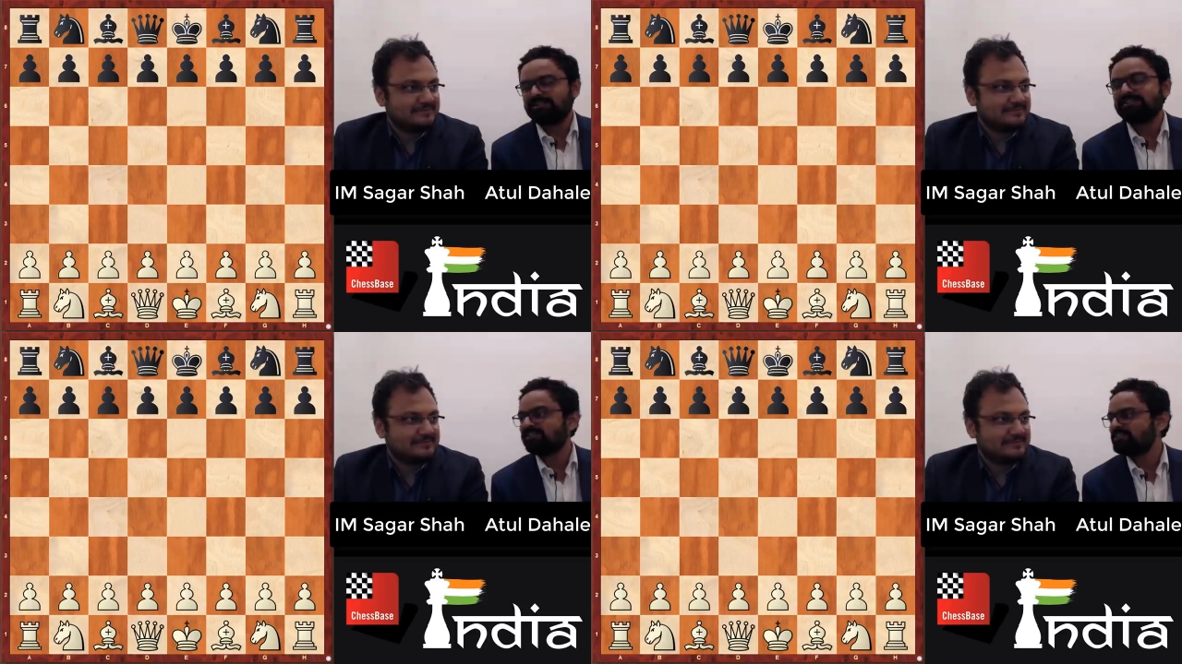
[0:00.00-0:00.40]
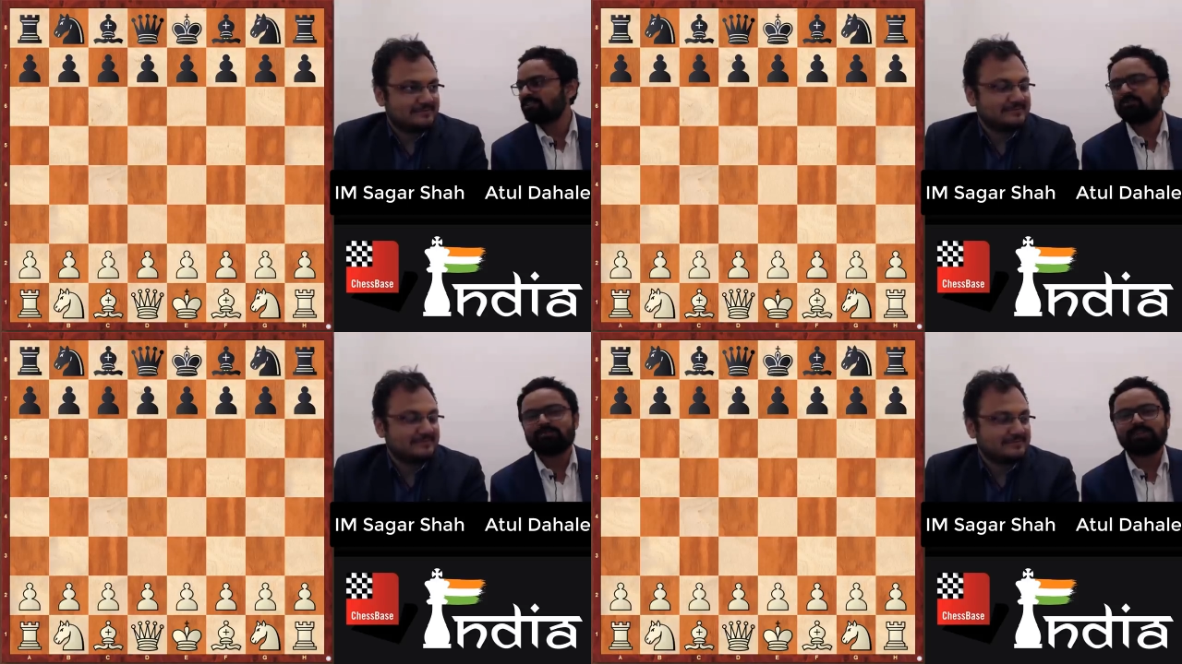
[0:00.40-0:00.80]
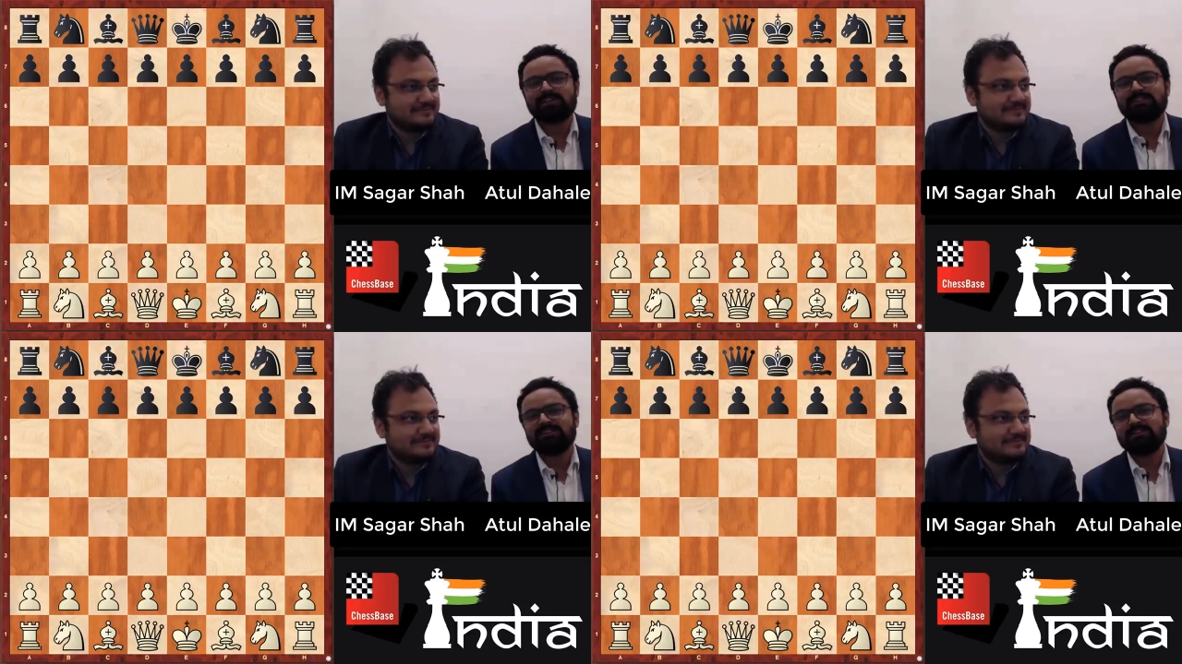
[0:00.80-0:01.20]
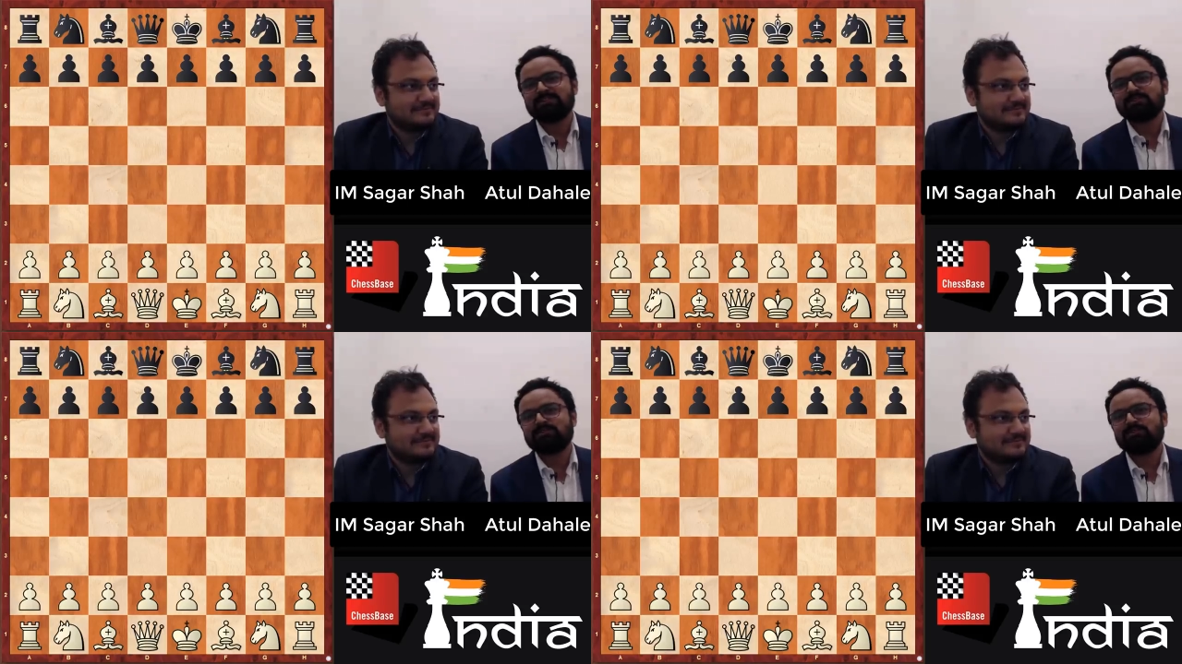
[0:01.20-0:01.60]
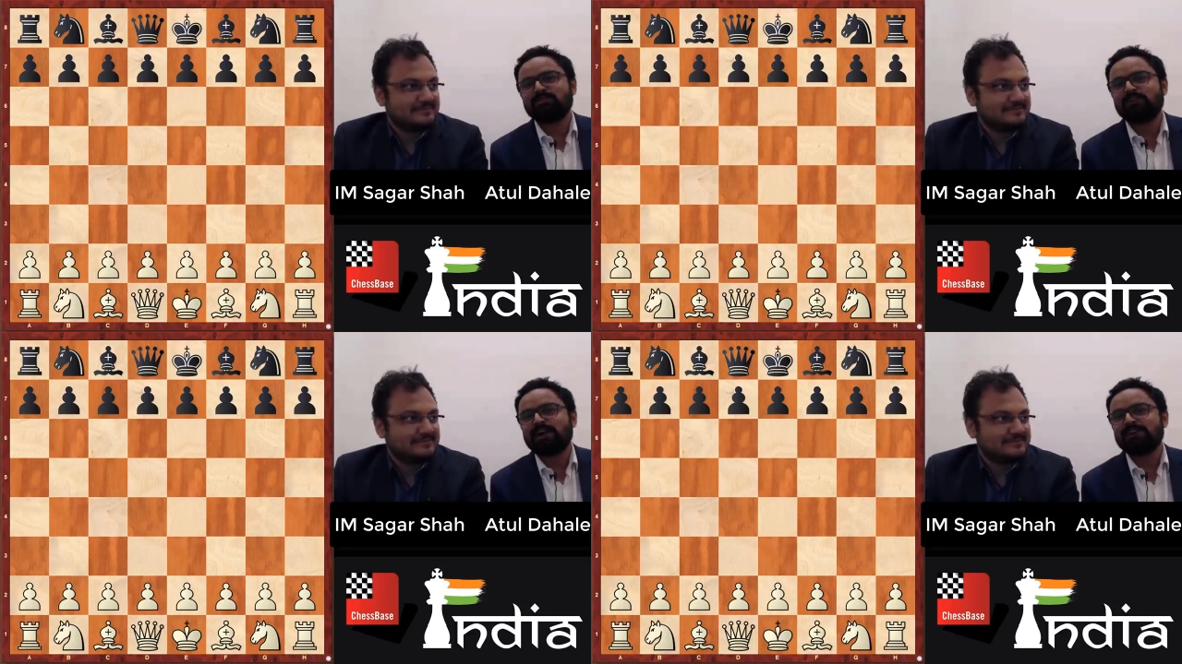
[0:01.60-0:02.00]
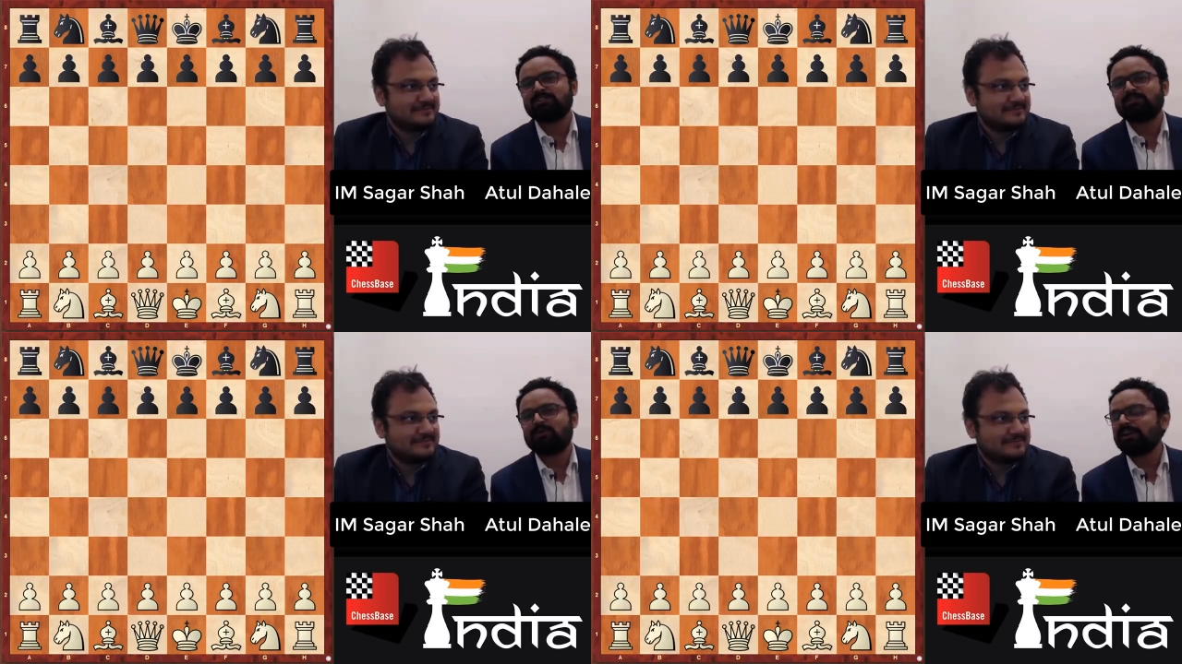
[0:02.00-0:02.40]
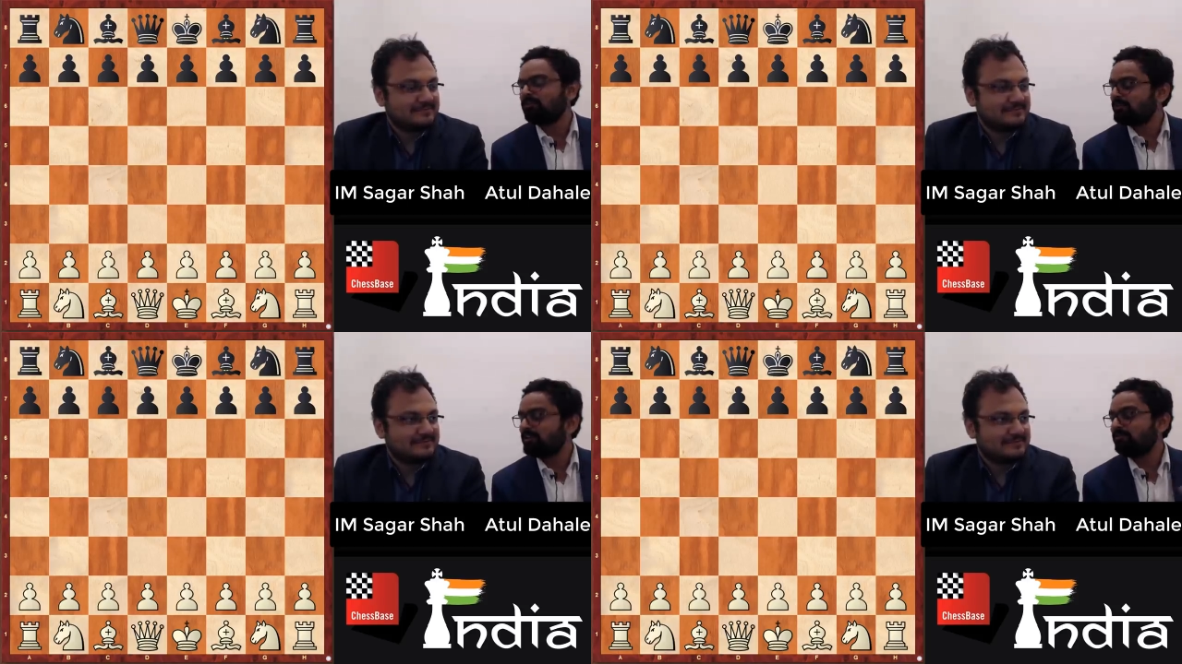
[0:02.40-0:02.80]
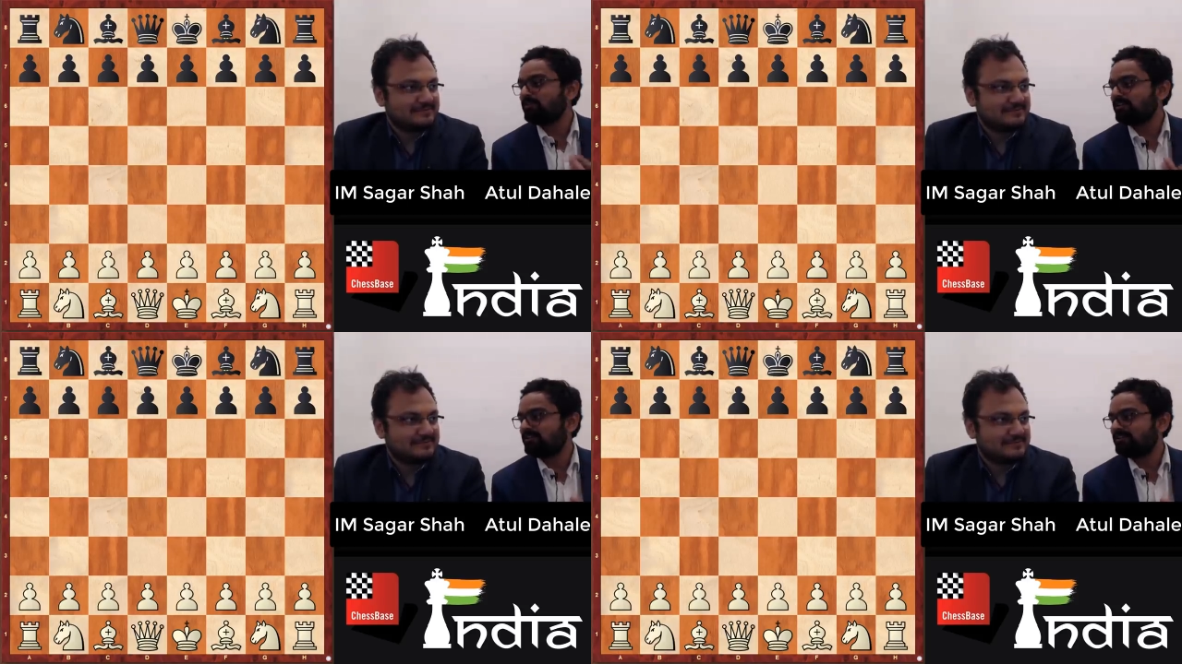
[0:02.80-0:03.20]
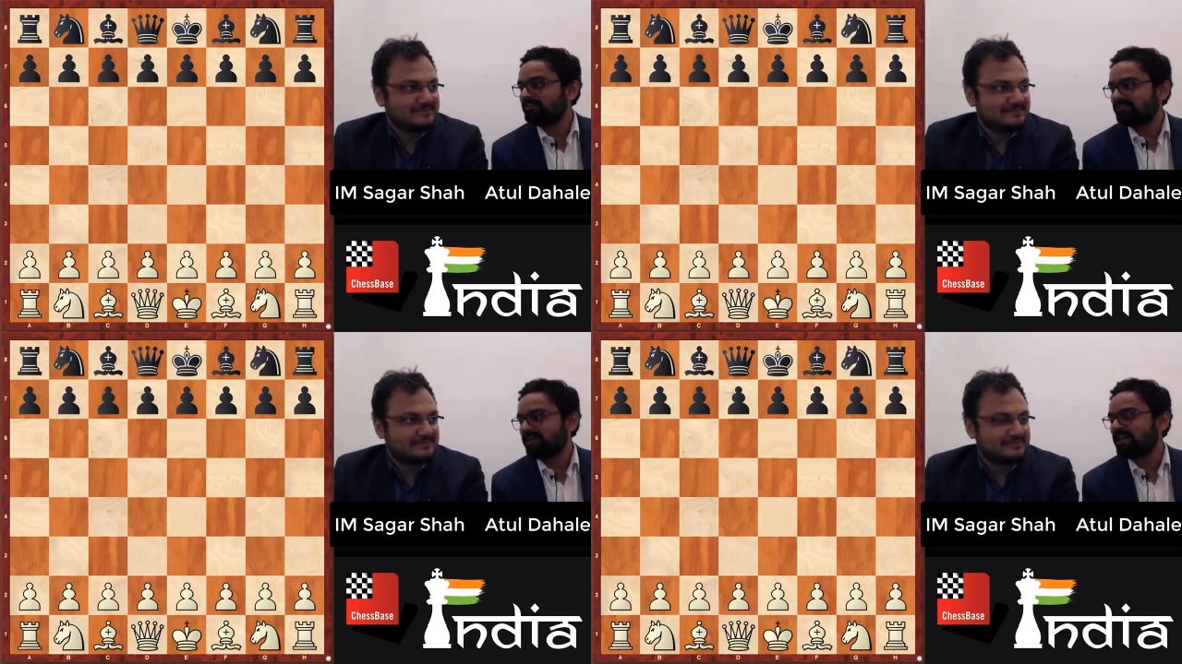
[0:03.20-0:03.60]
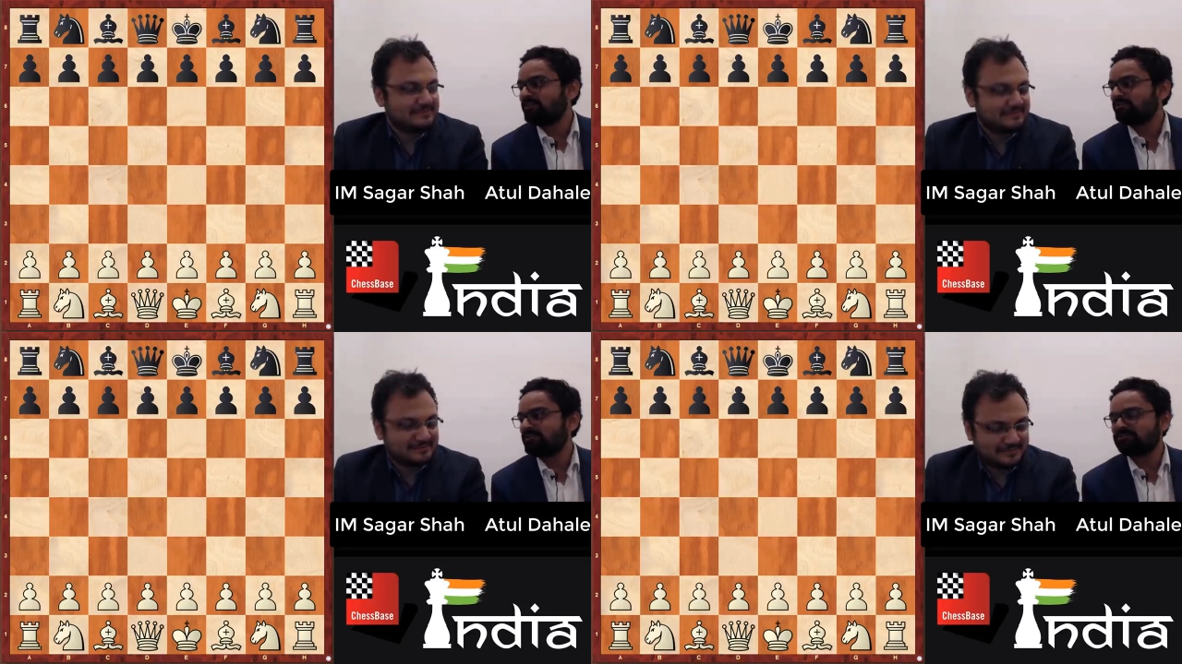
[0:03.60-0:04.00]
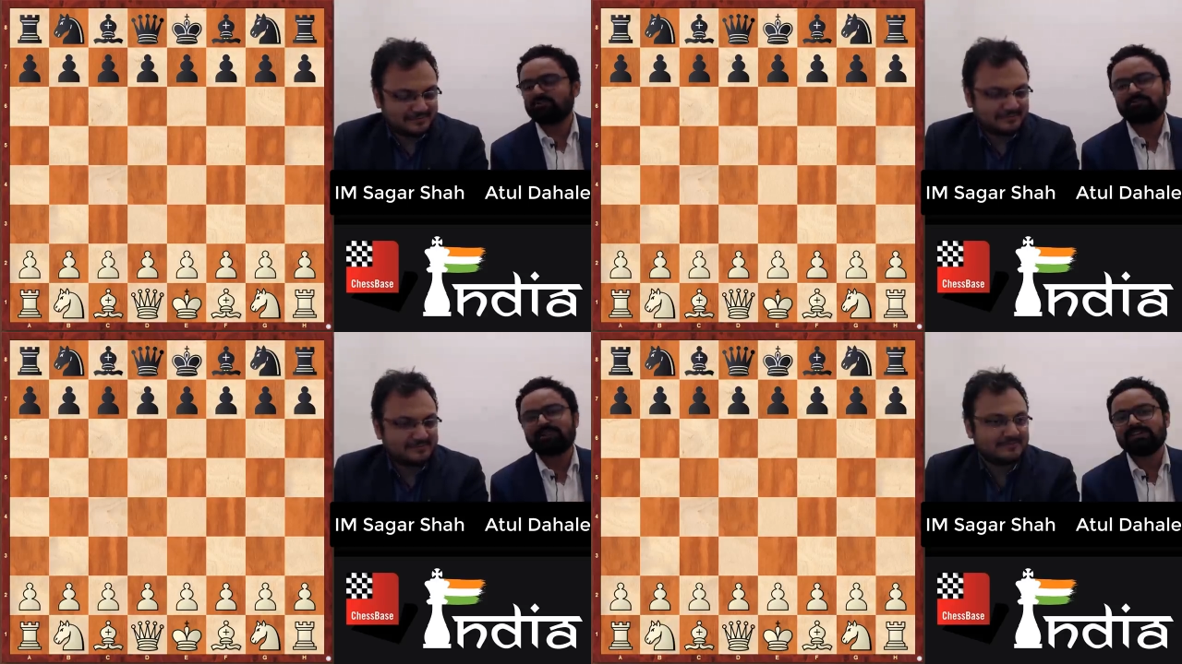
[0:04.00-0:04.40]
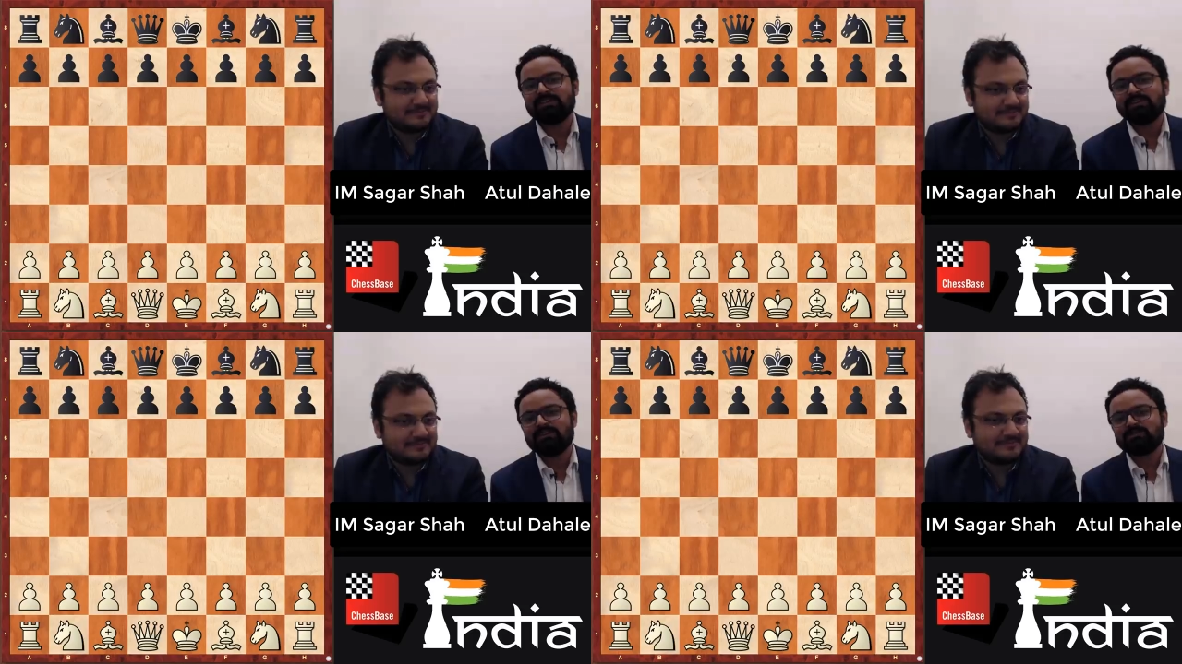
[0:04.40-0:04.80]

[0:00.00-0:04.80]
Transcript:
Speaker 1: interesting opening so I thought, why not give a try to this opening?